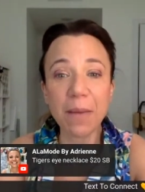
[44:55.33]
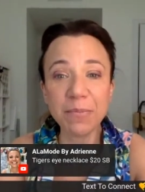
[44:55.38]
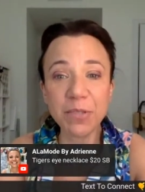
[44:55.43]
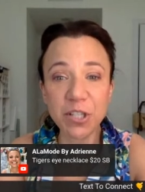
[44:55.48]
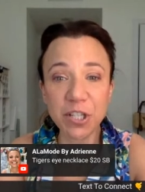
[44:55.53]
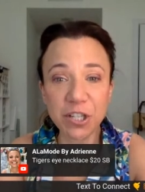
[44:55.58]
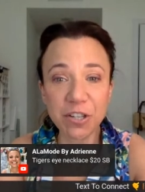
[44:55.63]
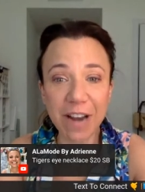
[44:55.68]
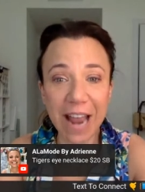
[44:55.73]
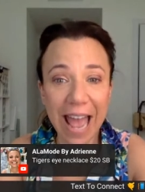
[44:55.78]
come
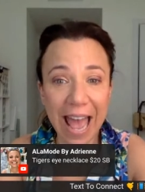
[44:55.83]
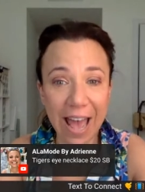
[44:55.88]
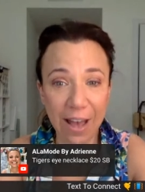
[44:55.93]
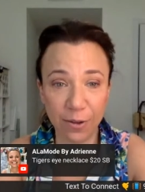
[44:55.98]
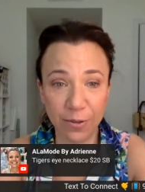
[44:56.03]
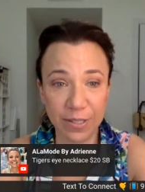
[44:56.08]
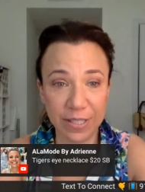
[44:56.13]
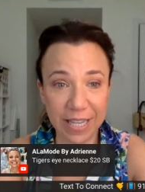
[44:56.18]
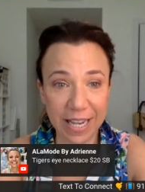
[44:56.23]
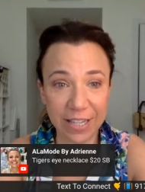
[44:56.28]
to your
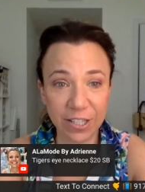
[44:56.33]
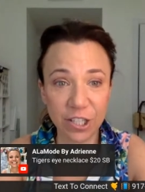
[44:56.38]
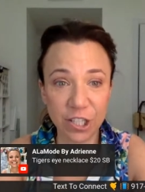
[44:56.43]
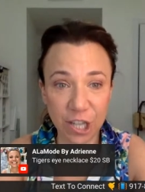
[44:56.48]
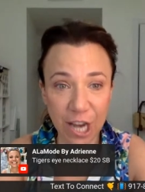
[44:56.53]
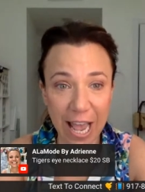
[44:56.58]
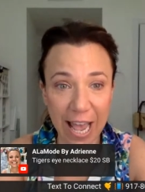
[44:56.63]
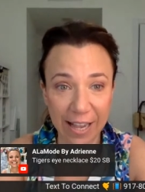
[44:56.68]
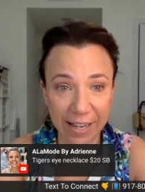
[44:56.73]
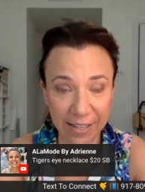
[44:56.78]
house and
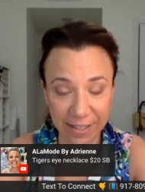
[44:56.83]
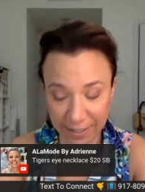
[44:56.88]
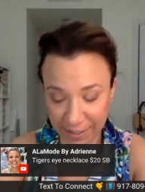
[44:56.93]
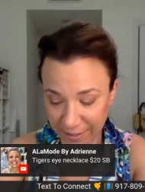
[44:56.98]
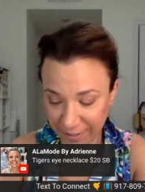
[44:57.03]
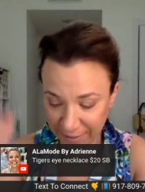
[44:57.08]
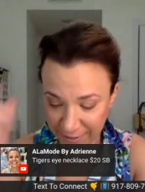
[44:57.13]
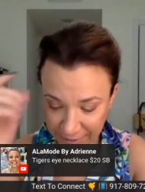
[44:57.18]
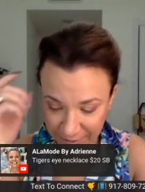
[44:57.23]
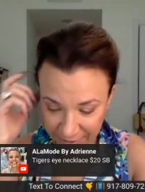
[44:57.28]
check.
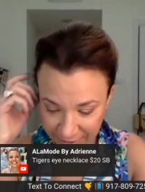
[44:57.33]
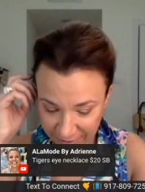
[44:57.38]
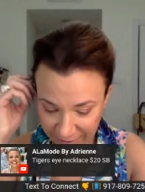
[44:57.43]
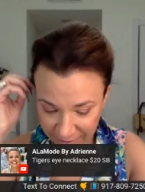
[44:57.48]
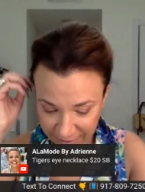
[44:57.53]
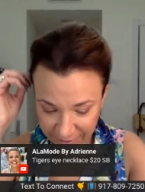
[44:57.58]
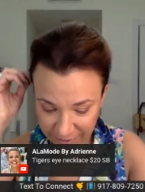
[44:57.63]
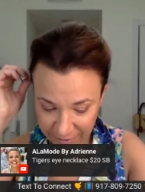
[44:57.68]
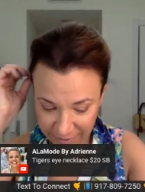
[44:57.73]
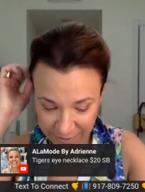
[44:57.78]

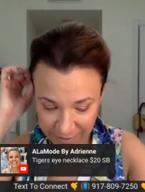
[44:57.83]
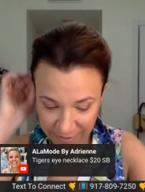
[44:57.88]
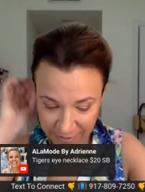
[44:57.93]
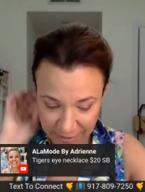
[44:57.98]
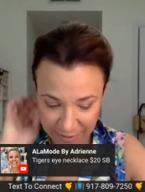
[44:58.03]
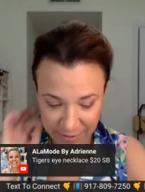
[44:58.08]
Yeah.